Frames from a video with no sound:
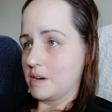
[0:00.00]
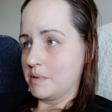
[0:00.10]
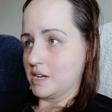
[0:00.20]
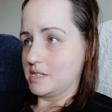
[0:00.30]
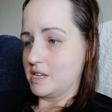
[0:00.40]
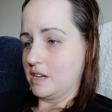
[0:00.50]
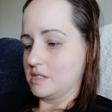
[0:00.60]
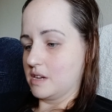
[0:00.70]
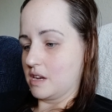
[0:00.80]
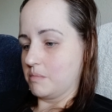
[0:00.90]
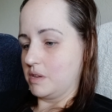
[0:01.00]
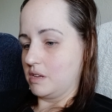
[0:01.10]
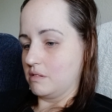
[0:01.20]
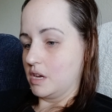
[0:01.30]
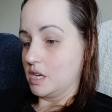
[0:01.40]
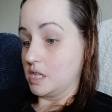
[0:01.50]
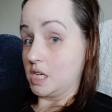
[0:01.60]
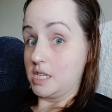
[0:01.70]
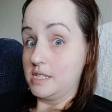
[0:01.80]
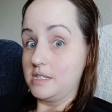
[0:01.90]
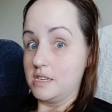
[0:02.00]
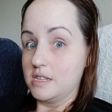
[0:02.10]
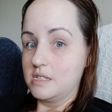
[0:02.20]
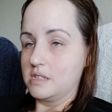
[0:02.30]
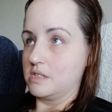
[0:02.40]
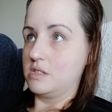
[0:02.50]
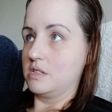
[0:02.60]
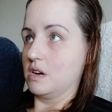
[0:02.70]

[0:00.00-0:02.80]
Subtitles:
I'm not saying it's going to be the easiest because,